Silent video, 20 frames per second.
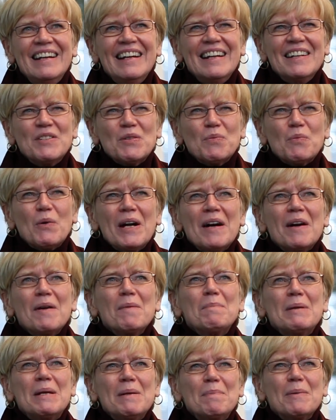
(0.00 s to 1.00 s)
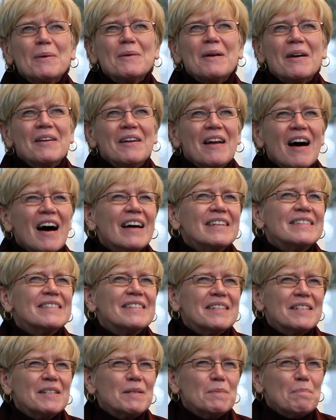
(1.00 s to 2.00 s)
It's where people are not
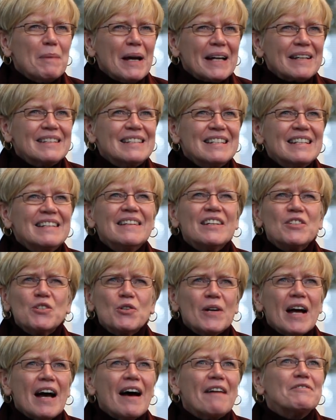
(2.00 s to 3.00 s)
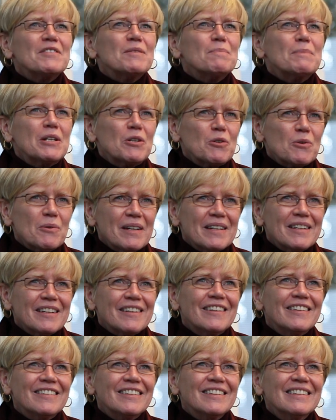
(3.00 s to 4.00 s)
suspecting that you have to be
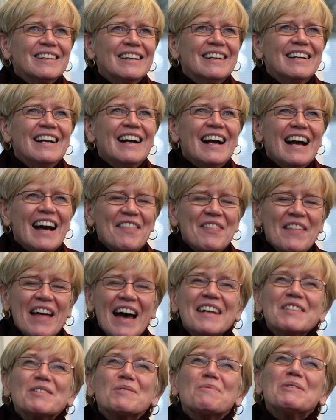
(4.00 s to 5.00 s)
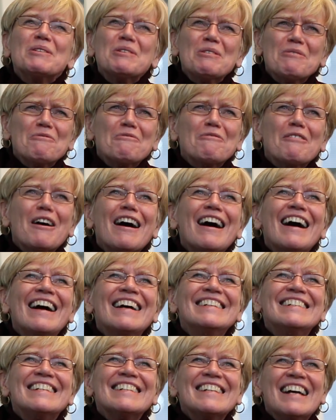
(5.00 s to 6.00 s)
critical. And that's when you
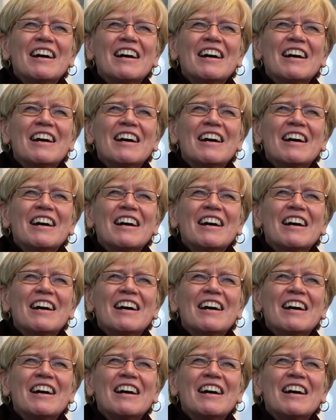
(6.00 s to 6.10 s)
find